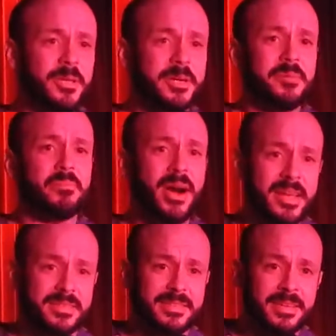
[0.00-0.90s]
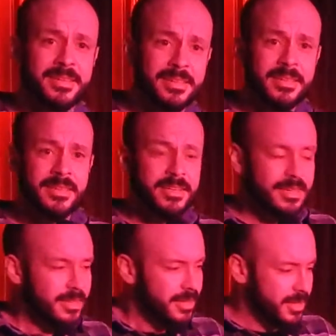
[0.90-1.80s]
looking breast.
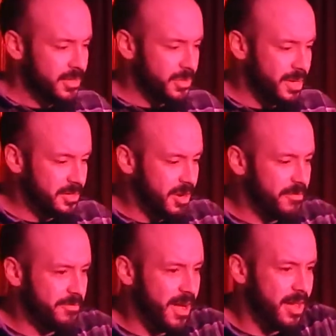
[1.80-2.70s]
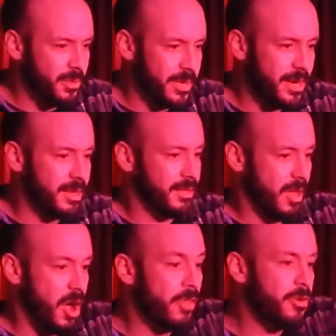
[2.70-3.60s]
So I start following
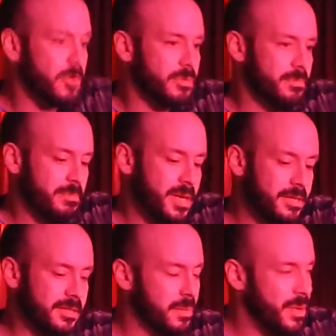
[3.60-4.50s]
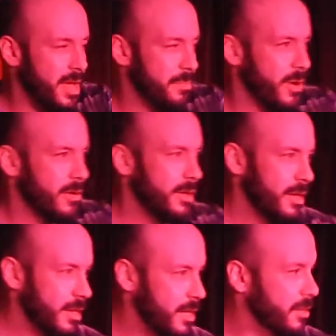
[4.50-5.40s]
other pieces of paper.
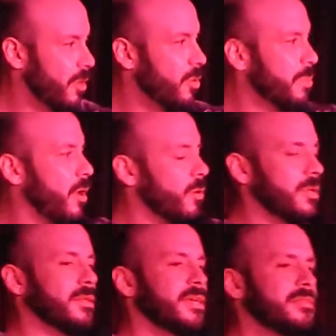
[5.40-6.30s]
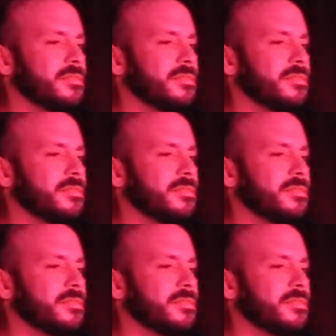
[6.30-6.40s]
And lo and behold, it leads us